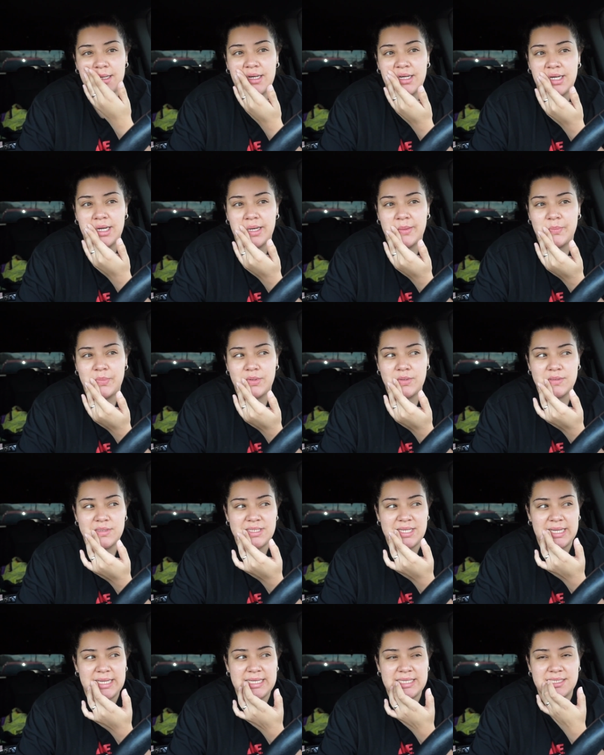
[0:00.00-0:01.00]
a couple
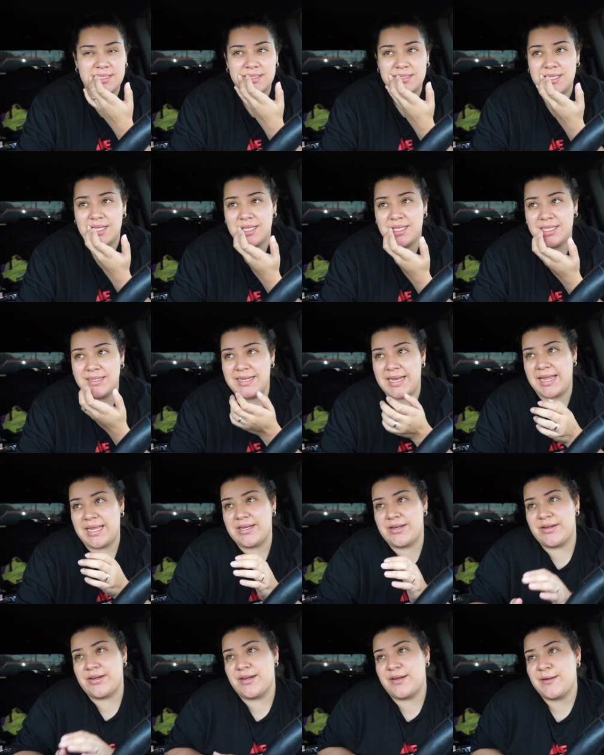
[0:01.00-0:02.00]
days
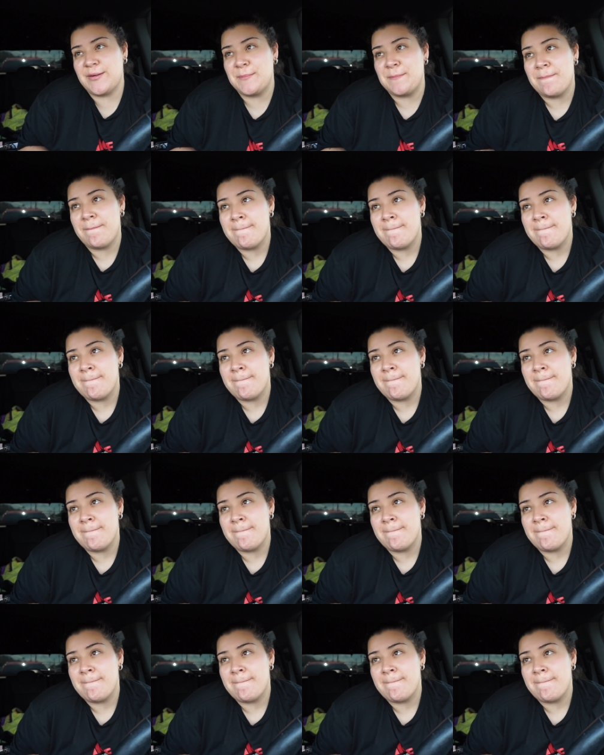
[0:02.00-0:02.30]
later.